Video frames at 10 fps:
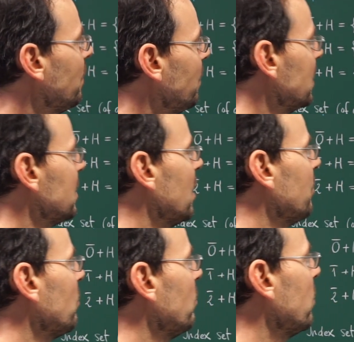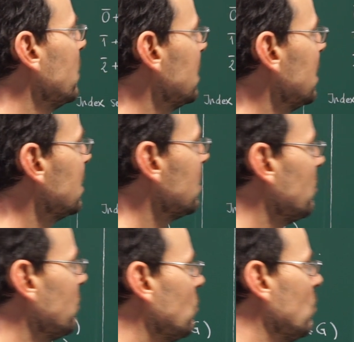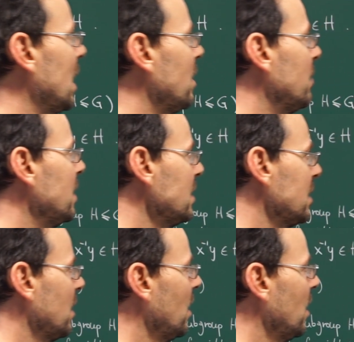this subgroup consists of 2 elements.